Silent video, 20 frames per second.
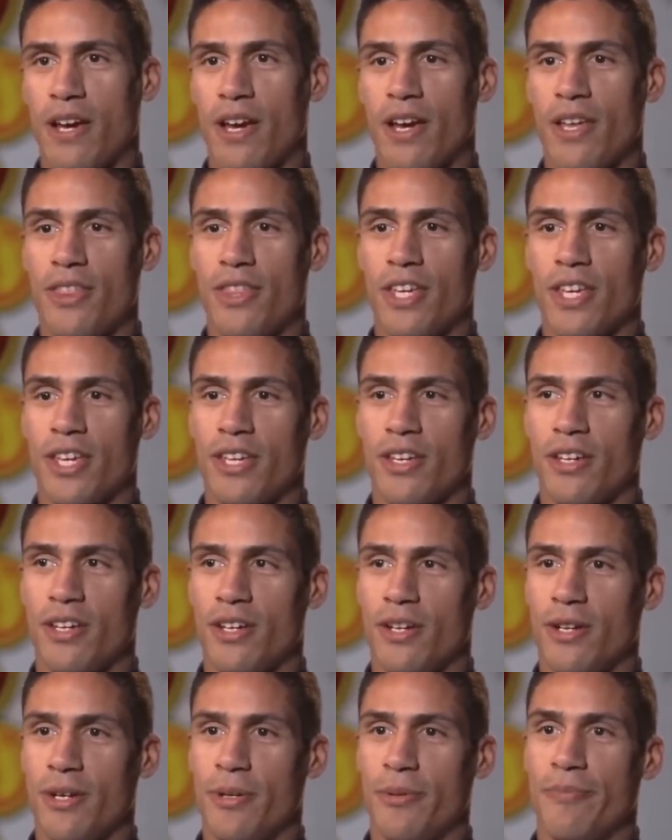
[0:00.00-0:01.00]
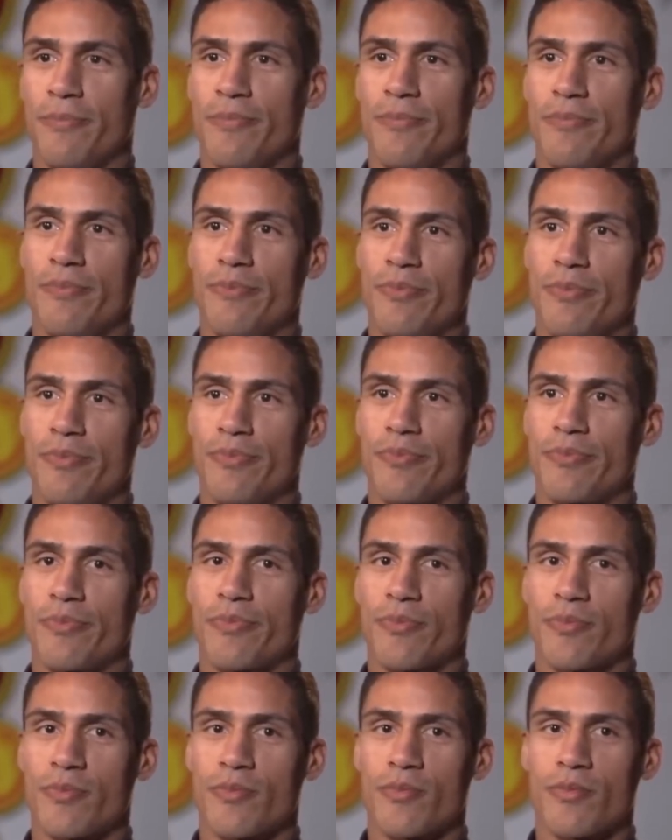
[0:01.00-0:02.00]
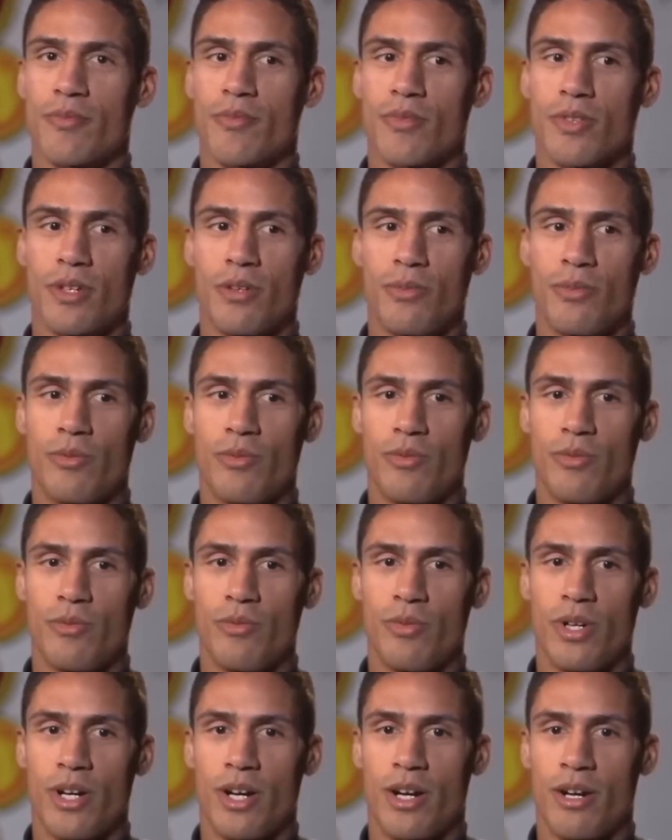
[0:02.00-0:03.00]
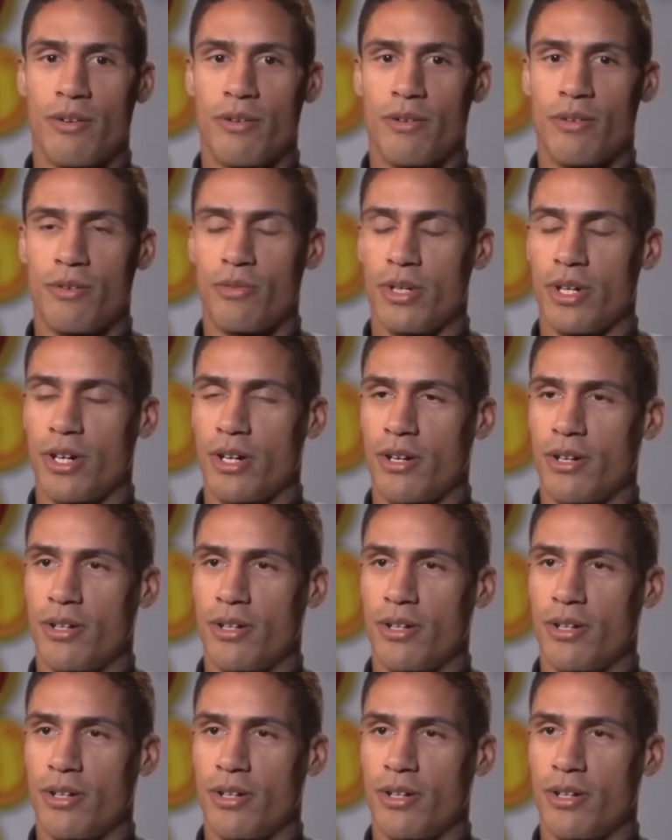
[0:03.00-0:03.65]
massive expectation to be the missing puzzle for the defense.